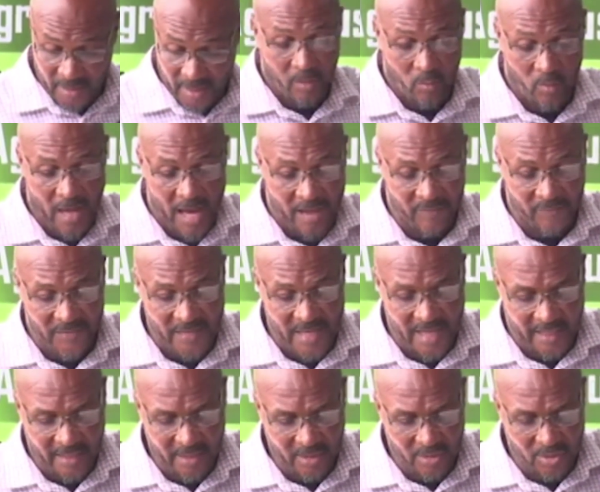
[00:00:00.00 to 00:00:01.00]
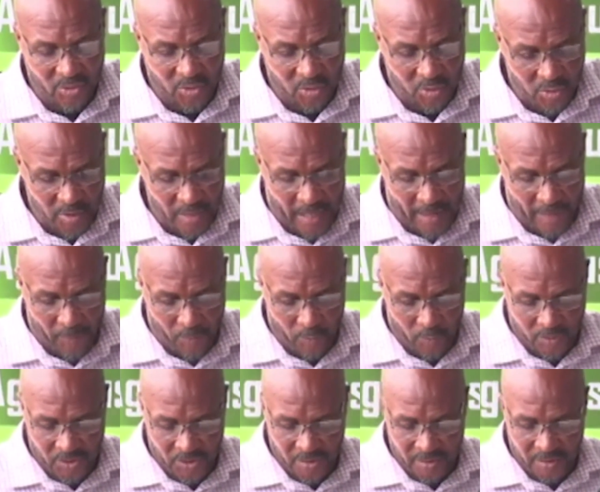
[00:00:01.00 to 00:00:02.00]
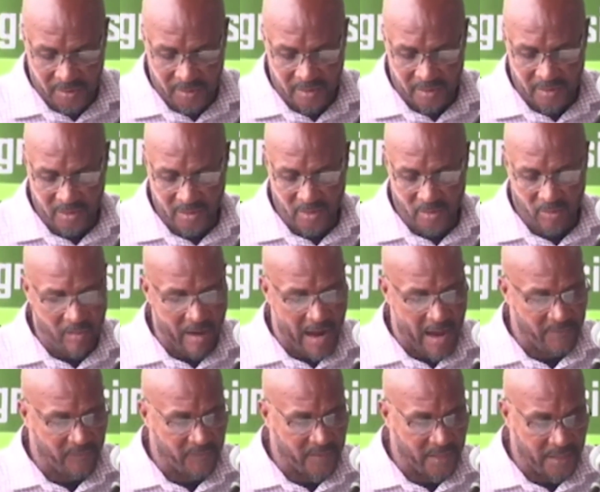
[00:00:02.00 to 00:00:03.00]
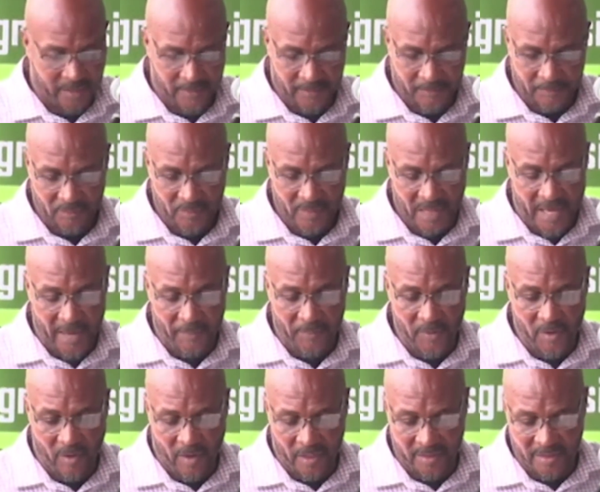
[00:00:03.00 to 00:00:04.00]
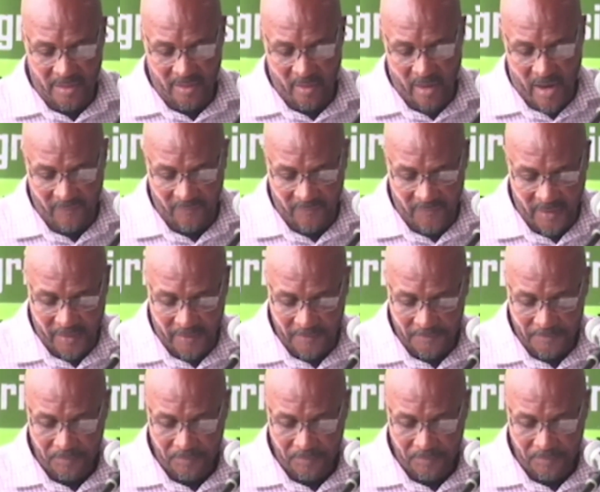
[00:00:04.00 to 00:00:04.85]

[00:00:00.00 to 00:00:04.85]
We have taken three approaches to grafting, the epicotyl grafting.